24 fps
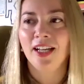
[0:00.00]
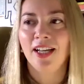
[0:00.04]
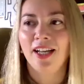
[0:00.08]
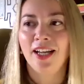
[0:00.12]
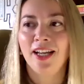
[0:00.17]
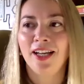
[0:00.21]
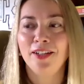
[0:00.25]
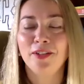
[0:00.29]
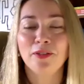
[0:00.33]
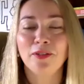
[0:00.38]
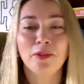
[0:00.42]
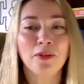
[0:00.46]

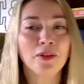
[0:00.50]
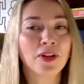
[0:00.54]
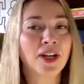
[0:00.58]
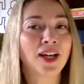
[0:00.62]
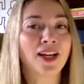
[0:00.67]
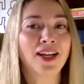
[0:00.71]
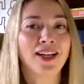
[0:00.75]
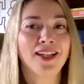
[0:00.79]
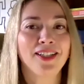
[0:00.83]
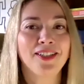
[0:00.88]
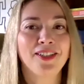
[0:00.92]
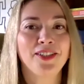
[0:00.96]
And all I
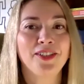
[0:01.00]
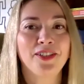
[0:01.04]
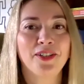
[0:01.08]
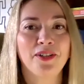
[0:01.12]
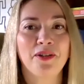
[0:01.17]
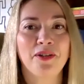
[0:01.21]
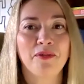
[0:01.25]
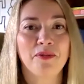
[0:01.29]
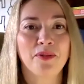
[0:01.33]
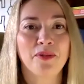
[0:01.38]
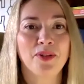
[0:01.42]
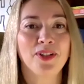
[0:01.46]
had to
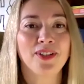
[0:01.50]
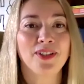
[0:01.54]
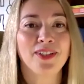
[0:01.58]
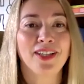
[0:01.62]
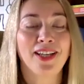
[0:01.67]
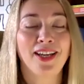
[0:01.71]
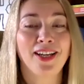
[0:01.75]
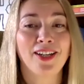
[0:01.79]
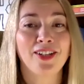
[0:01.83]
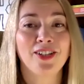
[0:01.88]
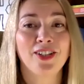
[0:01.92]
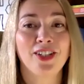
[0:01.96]
do was
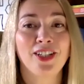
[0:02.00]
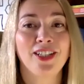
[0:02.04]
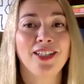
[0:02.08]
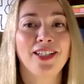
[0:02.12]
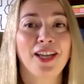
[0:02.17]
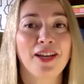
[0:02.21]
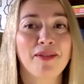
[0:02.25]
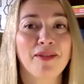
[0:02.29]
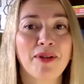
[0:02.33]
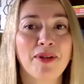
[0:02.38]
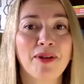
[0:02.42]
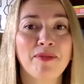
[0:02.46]
actually
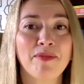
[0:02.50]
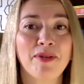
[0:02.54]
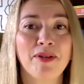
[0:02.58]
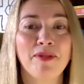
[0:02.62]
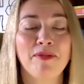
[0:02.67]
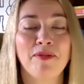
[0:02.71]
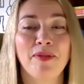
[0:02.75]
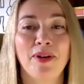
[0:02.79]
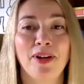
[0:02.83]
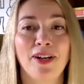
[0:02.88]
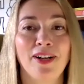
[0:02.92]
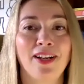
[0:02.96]
take my
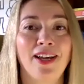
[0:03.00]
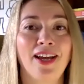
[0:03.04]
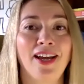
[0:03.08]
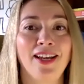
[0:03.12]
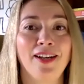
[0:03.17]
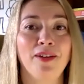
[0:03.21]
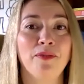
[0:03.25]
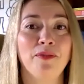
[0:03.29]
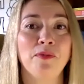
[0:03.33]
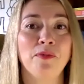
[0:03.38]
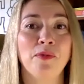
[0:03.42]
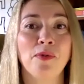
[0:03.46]
mobile
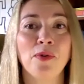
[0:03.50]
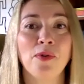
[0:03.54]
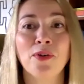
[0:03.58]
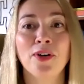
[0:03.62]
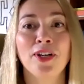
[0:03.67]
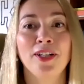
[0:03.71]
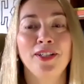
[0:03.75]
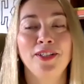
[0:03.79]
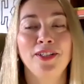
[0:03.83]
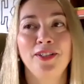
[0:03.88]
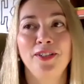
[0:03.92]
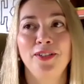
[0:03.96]
and
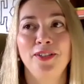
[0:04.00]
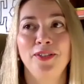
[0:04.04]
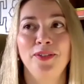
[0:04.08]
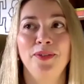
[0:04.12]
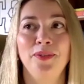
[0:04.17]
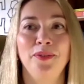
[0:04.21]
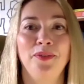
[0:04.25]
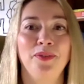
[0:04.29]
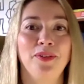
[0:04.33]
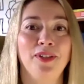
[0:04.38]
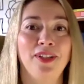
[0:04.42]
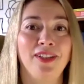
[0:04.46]
walk
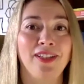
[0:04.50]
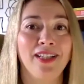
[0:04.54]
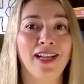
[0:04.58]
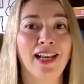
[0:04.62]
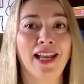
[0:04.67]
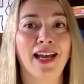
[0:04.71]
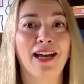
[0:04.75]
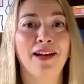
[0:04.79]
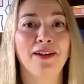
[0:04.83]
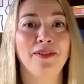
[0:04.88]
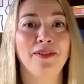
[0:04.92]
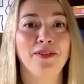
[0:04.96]
into the
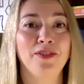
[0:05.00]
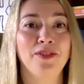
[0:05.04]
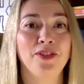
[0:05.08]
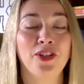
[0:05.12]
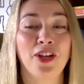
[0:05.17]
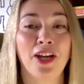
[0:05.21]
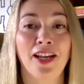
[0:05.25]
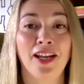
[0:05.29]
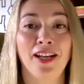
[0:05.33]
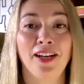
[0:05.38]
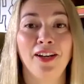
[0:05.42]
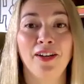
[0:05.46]
lounge
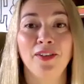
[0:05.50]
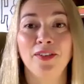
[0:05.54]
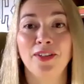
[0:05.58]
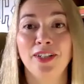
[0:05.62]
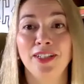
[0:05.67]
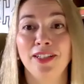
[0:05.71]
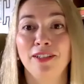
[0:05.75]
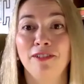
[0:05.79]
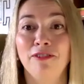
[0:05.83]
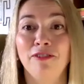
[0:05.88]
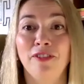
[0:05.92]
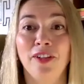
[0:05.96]
and look at
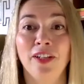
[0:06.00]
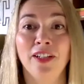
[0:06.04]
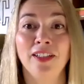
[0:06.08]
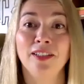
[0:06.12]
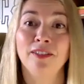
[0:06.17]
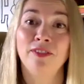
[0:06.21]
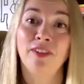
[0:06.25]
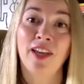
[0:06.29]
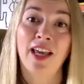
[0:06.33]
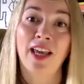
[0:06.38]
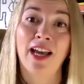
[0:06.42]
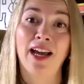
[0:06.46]
the field
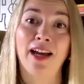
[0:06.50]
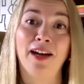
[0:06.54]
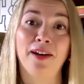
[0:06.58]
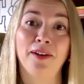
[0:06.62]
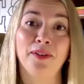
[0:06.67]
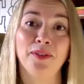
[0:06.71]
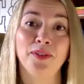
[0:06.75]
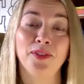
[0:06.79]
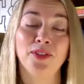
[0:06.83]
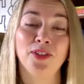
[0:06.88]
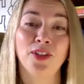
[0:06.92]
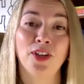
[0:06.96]
of
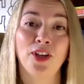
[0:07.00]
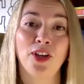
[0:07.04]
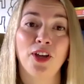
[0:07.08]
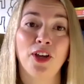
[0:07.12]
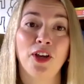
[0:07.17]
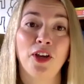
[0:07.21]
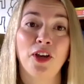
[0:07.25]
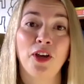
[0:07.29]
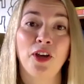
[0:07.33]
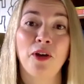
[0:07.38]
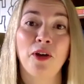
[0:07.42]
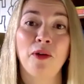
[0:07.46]
cows
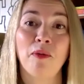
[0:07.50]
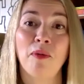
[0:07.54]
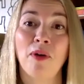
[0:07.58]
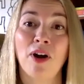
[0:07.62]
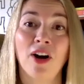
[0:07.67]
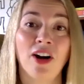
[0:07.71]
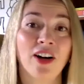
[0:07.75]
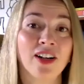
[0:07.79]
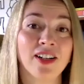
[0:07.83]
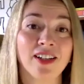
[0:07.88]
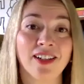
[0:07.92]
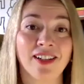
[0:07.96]
who
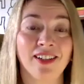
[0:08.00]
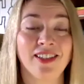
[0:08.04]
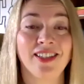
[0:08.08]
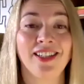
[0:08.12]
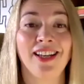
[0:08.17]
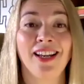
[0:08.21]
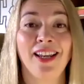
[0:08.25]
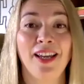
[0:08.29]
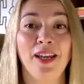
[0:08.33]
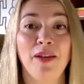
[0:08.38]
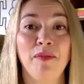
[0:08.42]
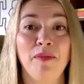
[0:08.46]
are
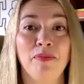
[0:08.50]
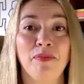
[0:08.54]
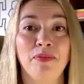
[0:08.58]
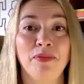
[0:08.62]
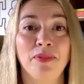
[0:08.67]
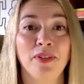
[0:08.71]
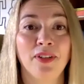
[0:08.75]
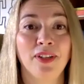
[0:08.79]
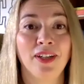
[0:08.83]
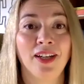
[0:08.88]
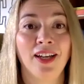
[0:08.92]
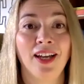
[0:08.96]
asleep.
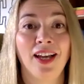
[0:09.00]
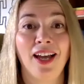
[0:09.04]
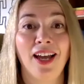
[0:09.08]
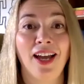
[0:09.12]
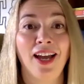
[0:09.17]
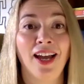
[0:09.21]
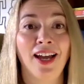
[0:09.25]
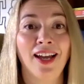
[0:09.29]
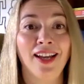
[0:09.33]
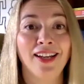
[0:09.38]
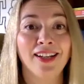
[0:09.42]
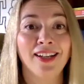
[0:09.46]

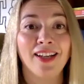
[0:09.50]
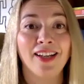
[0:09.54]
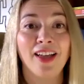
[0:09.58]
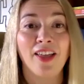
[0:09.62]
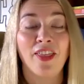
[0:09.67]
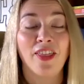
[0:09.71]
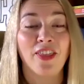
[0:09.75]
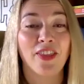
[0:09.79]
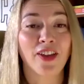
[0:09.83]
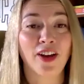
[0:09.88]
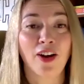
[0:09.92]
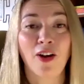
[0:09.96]
And
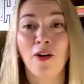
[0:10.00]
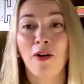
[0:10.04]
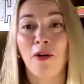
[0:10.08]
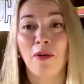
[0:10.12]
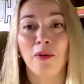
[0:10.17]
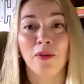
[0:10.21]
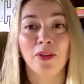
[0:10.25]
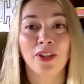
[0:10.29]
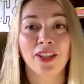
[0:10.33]
the whole